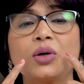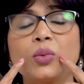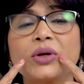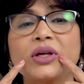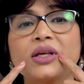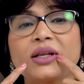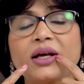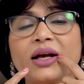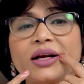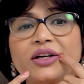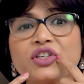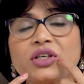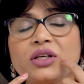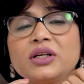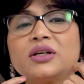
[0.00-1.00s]
we can
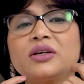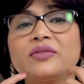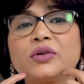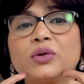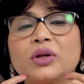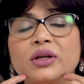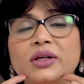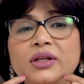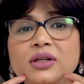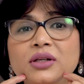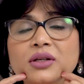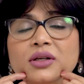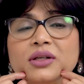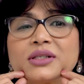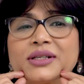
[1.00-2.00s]
actually give you a
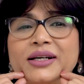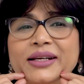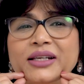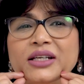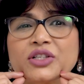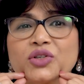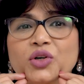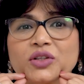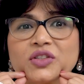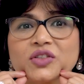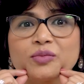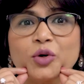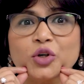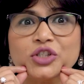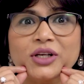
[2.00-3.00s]
little tiny shots
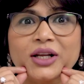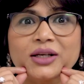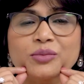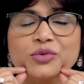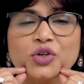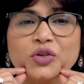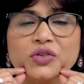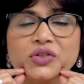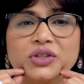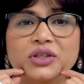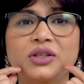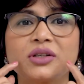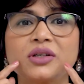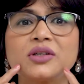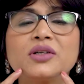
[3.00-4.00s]
of botulinum toxin
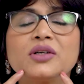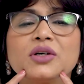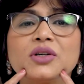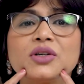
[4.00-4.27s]
here